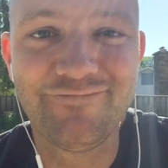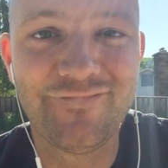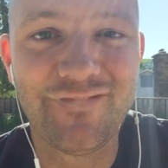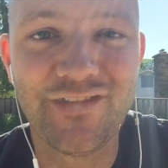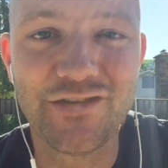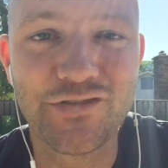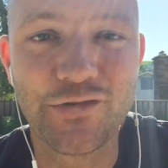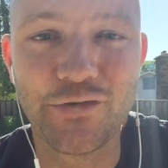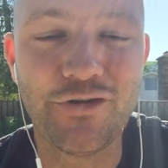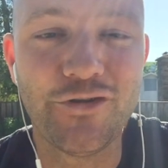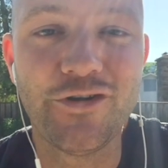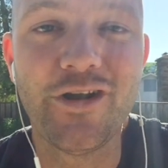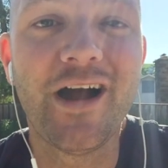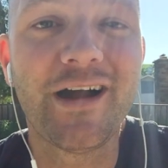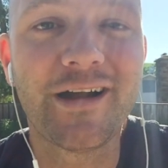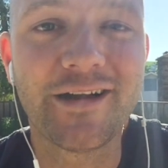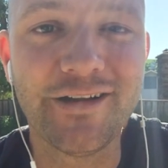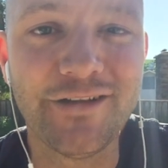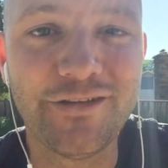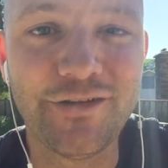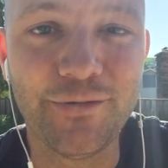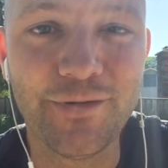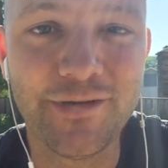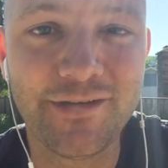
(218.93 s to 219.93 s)
so you're not
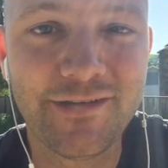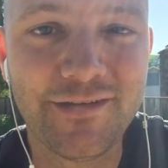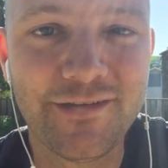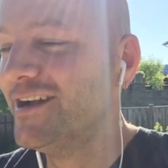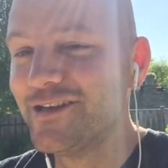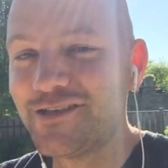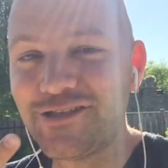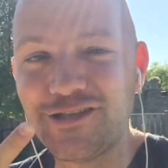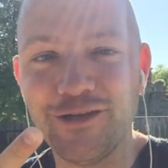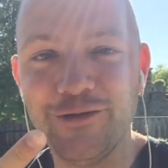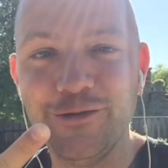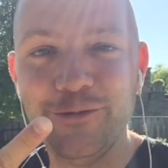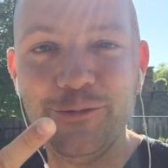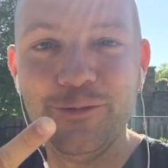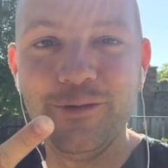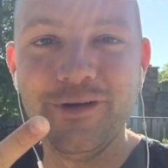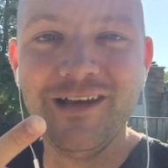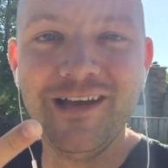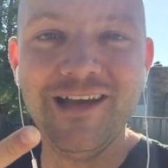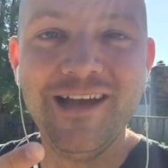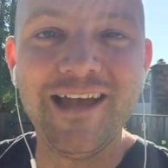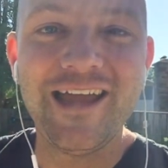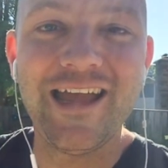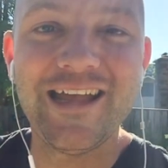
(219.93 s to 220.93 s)
going to do it. Two,
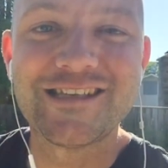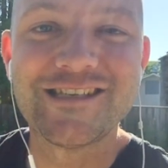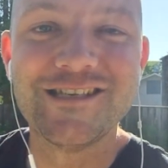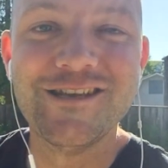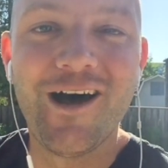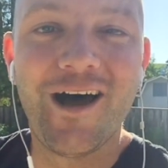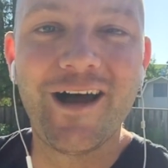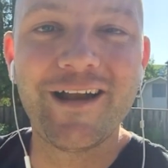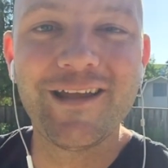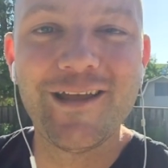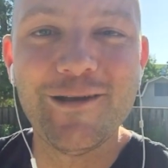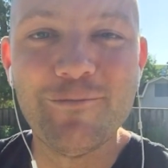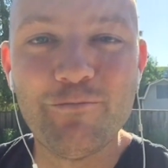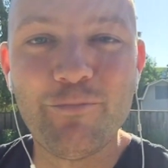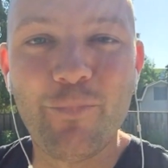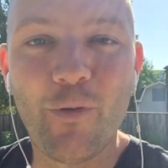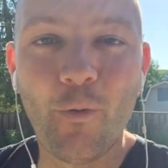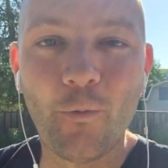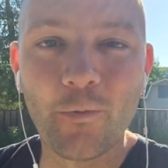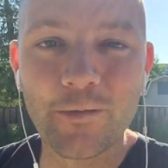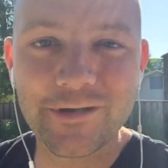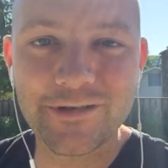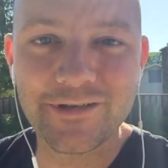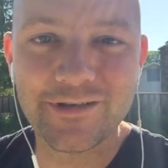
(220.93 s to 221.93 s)
it's not
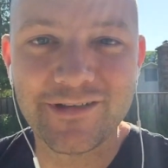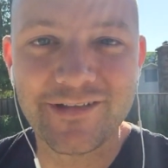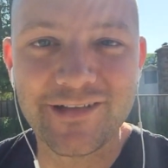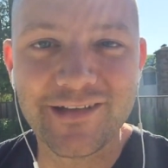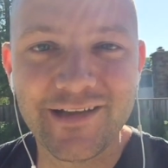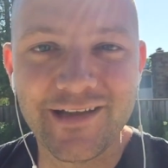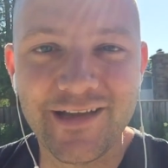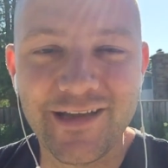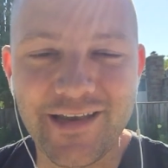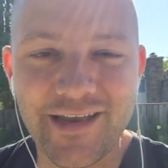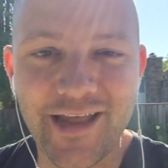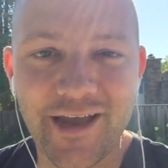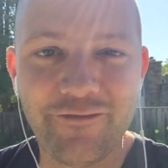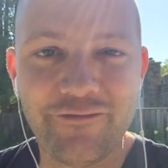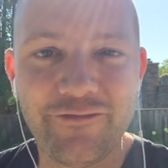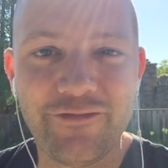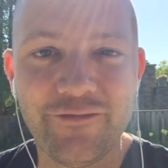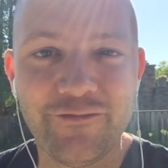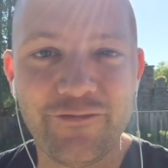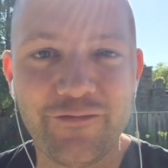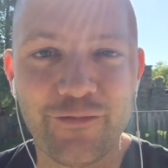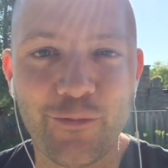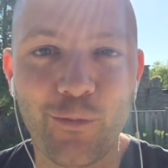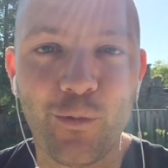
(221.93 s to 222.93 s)
important enough
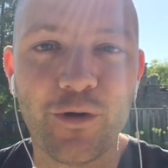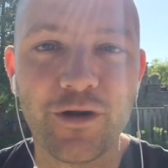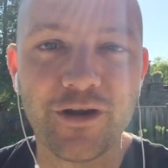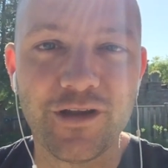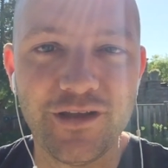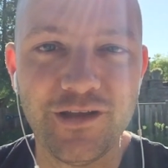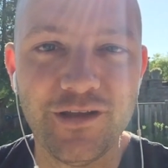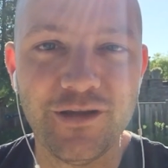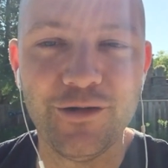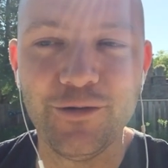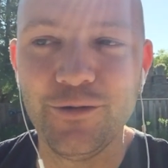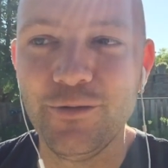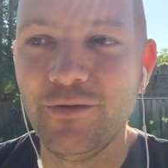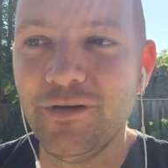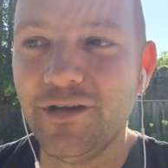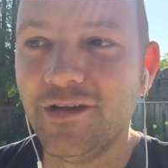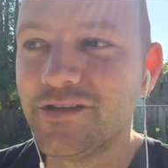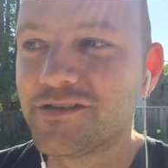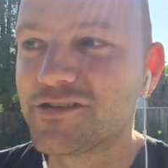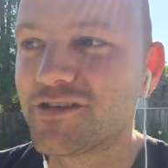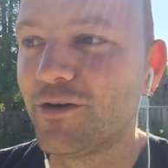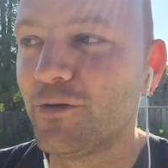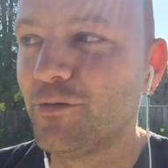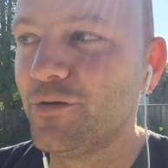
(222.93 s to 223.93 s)
for you,
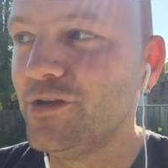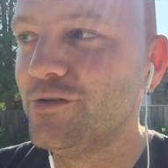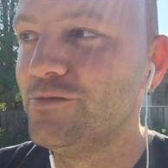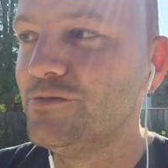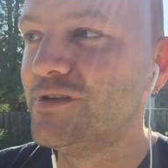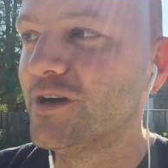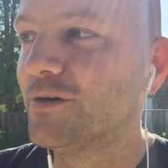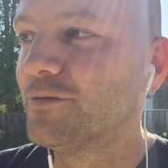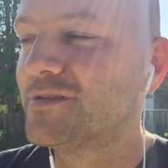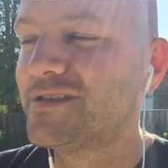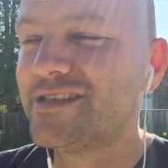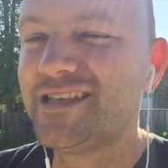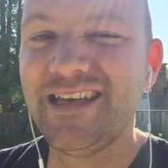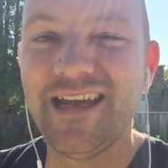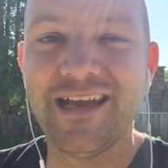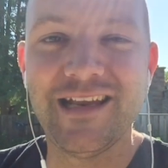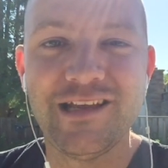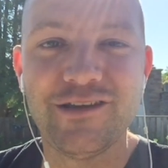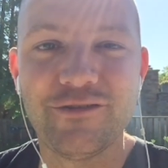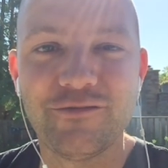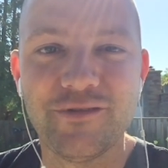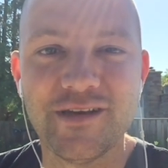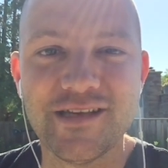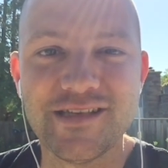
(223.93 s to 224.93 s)
so you don't see
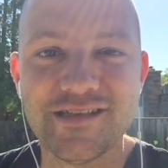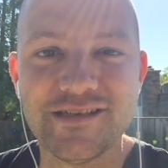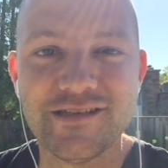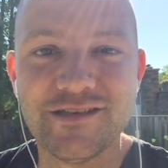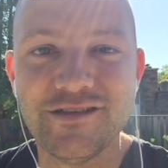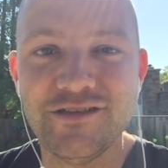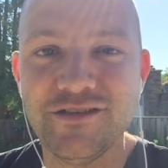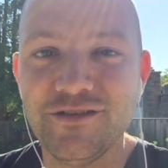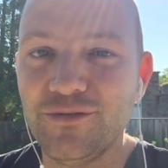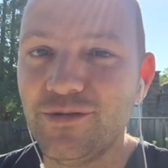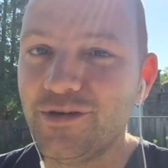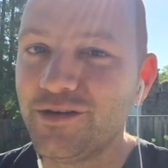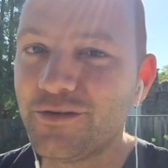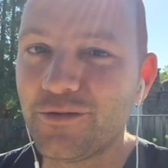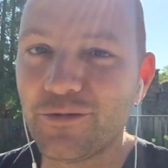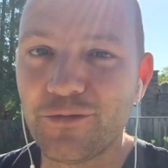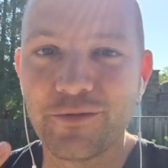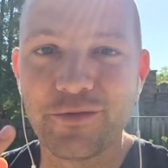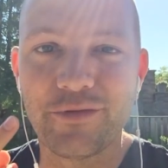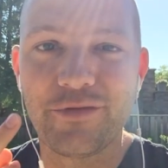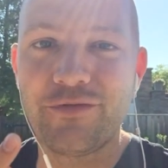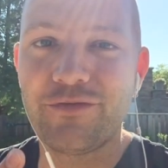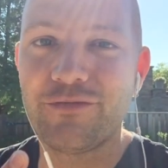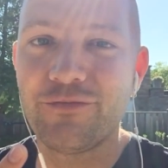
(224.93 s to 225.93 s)
any reason to do it.
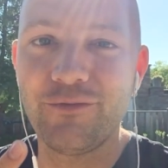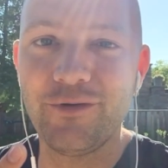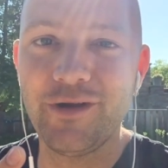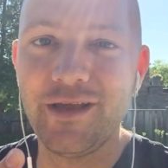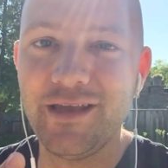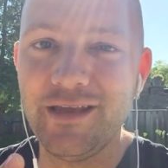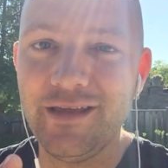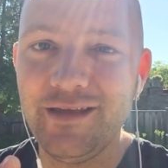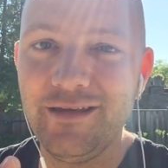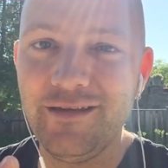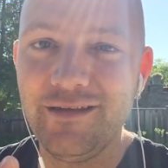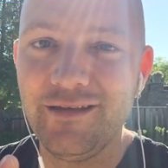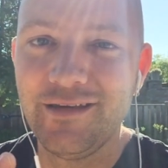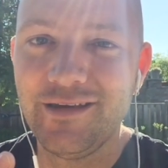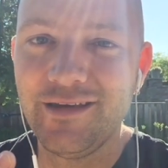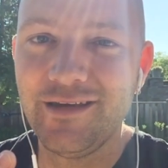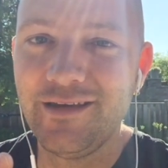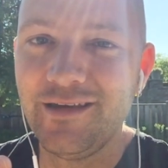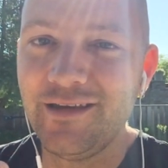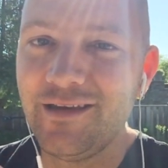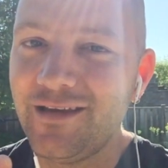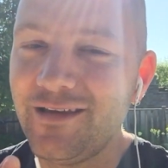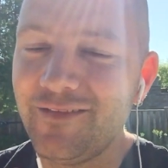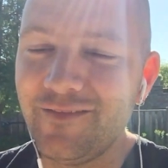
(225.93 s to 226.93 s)
Or three,
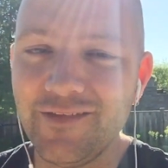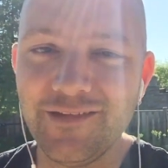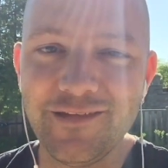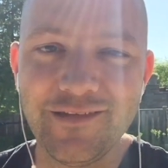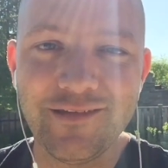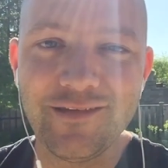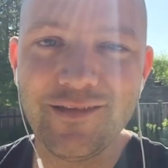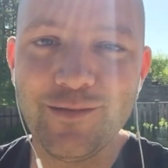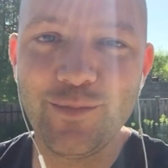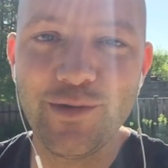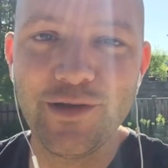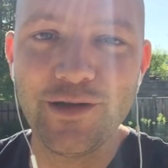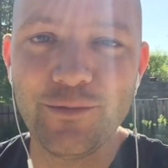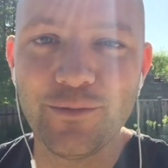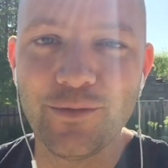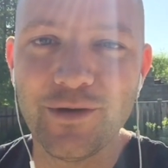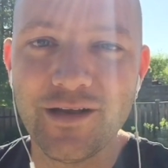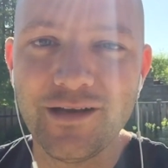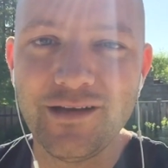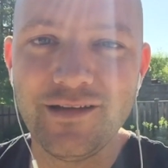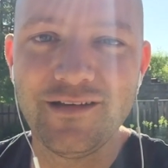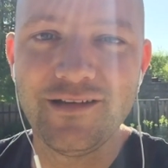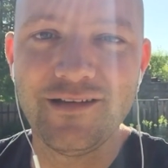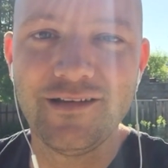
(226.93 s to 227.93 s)
this is the big one,